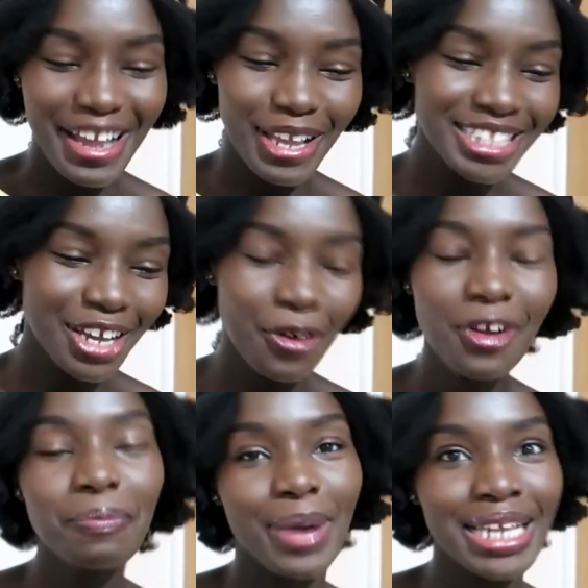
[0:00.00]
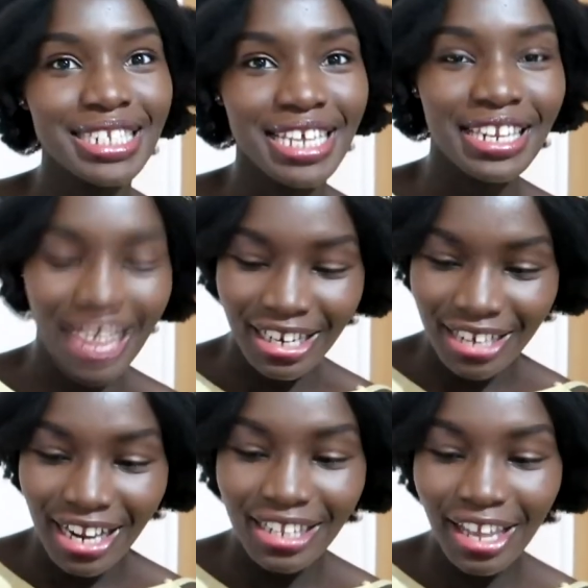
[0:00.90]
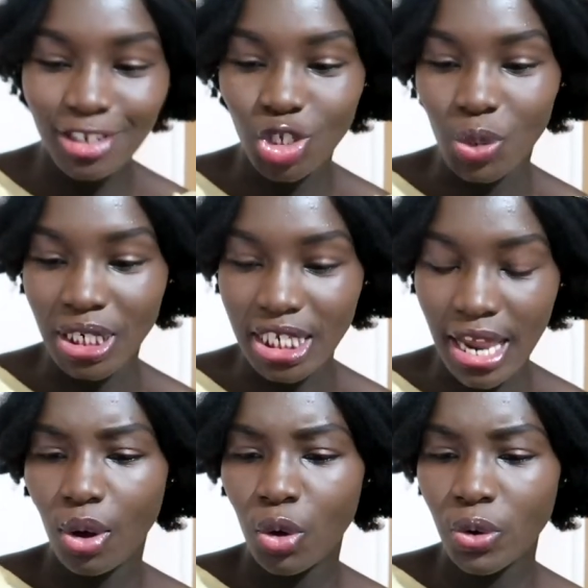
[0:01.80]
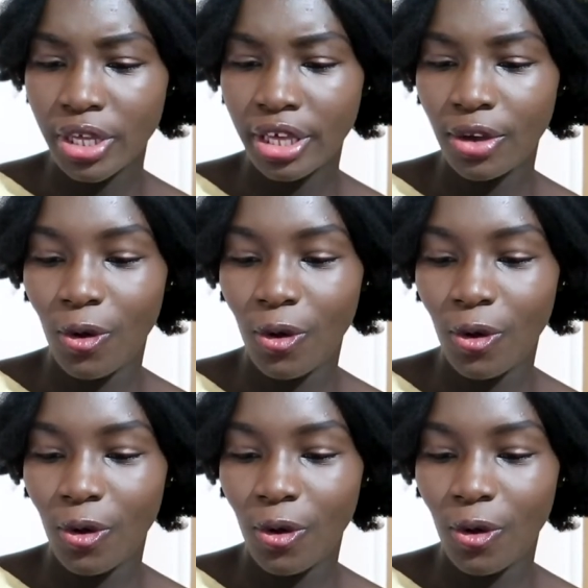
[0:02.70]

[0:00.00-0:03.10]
It's a whole mindset. I'll get to it. Ngugi